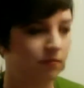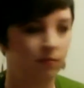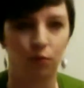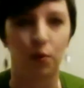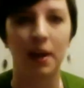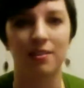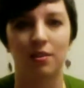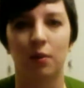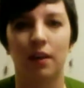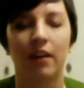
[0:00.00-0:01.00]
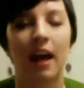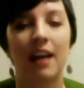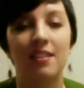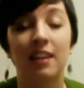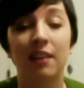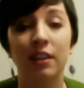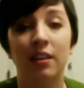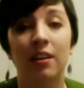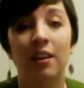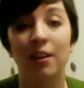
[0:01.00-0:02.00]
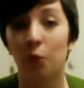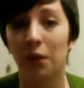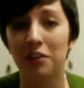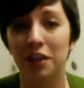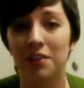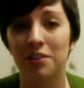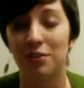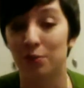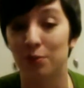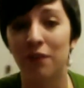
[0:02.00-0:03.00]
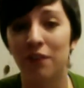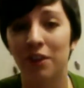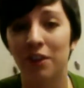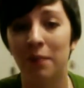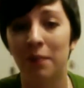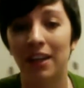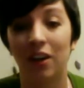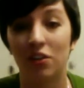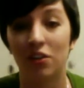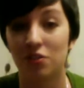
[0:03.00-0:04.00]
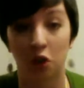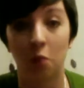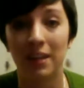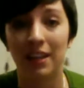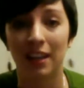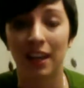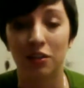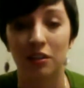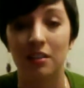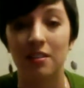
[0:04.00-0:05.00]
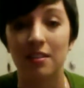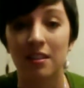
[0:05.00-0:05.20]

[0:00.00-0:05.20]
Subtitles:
race or whatever, has given the Winchesters a run for their money on so many occasions,